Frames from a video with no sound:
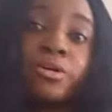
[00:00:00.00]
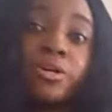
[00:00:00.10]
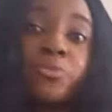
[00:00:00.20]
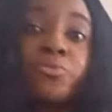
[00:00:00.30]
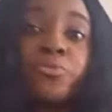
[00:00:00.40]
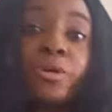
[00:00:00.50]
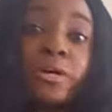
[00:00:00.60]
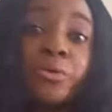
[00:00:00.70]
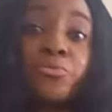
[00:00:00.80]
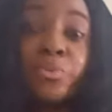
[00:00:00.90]

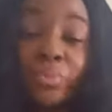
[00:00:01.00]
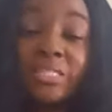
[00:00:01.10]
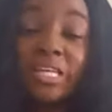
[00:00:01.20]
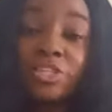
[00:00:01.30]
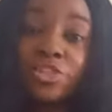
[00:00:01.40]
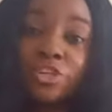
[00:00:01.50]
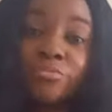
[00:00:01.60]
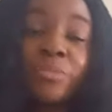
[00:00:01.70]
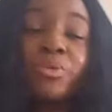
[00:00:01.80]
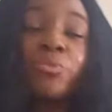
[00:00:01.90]

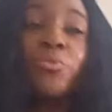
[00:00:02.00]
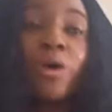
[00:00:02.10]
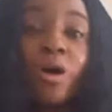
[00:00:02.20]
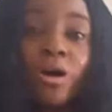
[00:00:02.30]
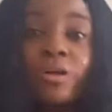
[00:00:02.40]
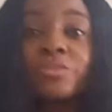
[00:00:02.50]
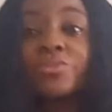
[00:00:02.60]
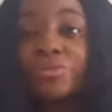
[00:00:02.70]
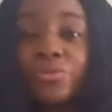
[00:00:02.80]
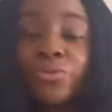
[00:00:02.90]
repetition, maybe
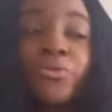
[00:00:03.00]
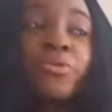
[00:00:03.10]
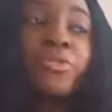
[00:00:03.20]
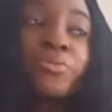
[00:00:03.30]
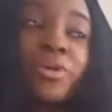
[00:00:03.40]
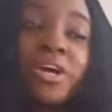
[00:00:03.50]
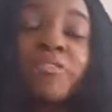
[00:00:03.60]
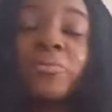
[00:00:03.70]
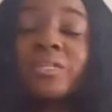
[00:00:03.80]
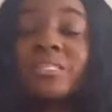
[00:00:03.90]
1, 2, 3.
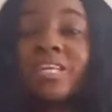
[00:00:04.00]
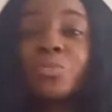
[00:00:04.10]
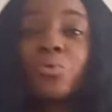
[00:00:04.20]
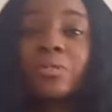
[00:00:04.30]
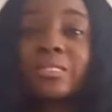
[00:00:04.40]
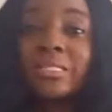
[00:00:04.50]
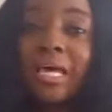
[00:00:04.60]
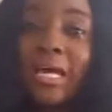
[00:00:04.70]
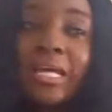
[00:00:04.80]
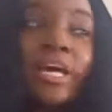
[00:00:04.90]
Everybody says 1 to
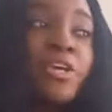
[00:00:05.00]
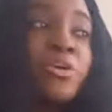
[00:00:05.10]
10.